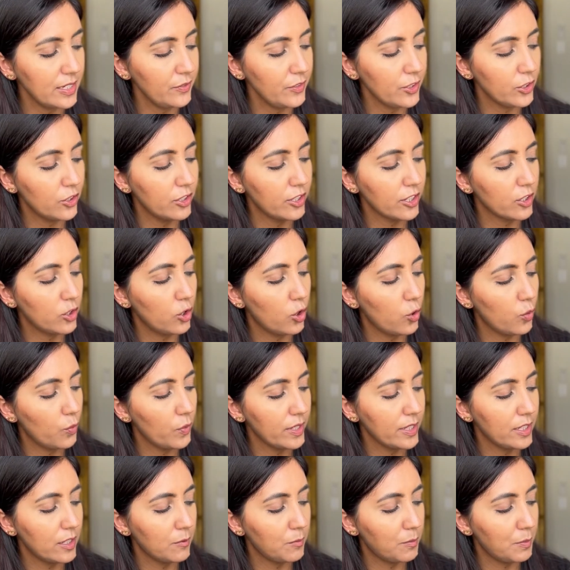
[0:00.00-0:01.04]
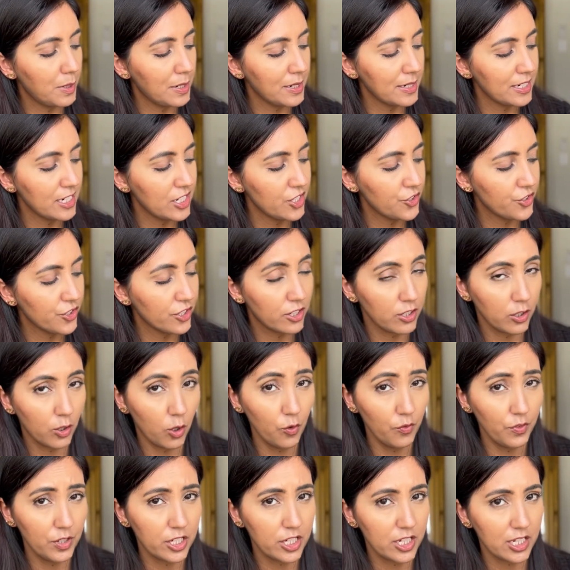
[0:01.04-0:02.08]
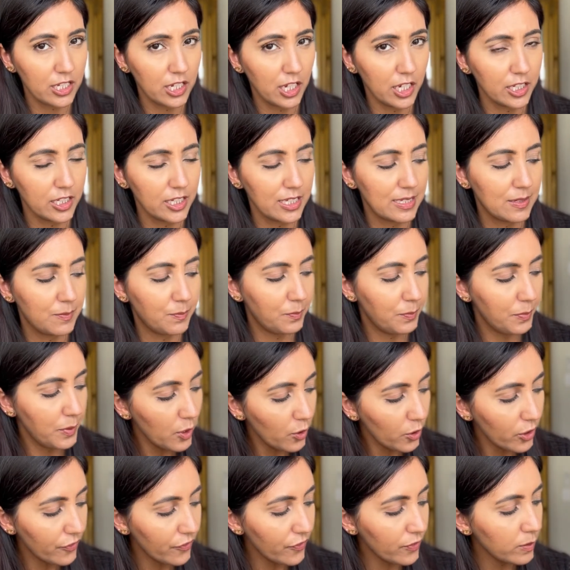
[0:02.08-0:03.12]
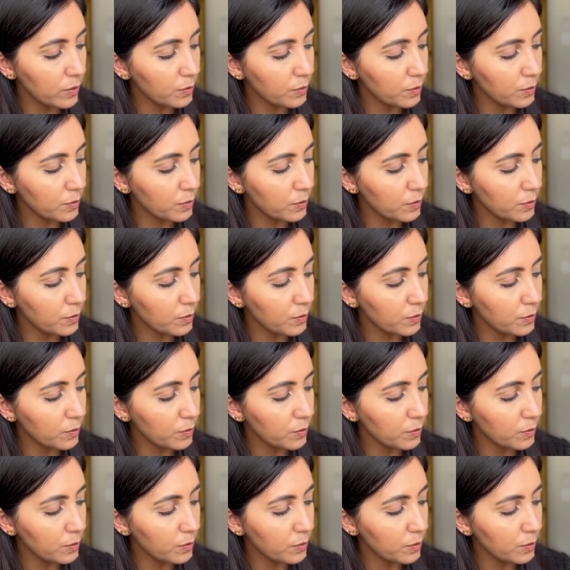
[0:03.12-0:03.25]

we're gonna go with the Burnished Glow, which is like this beautiful,